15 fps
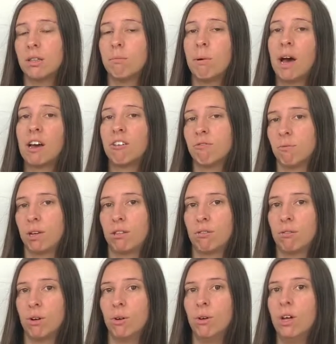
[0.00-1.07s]
the back of my
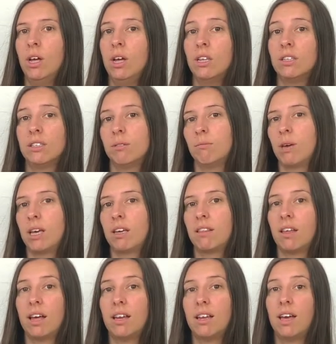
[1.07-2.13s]
throat to make
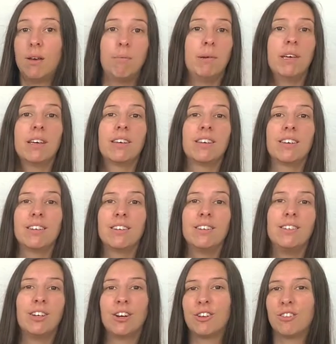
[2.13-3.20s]
that epic
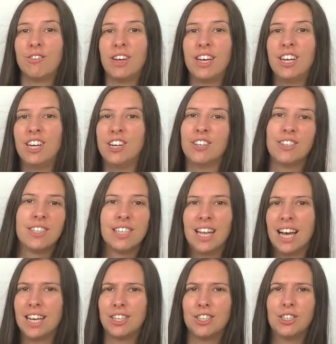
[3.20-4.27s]
Darth Vader
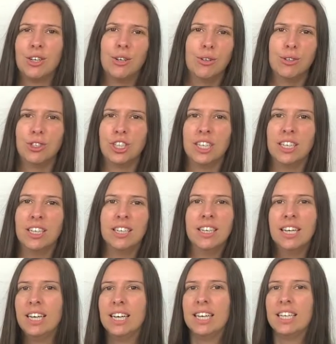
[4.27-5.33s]
/ ocean
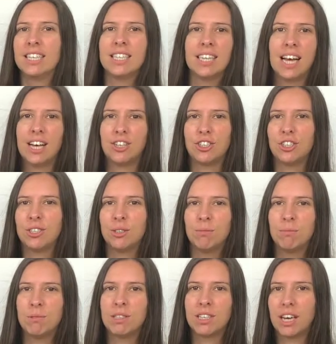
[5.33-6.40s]

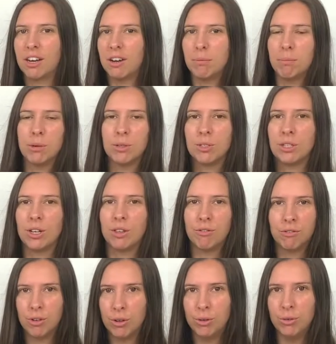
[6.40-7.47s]
/ scary person on the
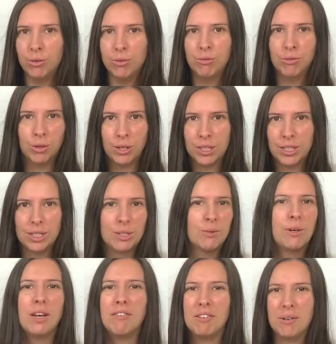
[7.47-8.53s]
phone voice,
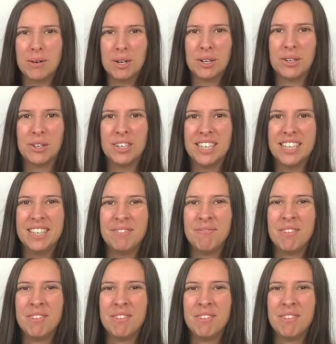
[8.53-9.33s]
whatever you want to call it.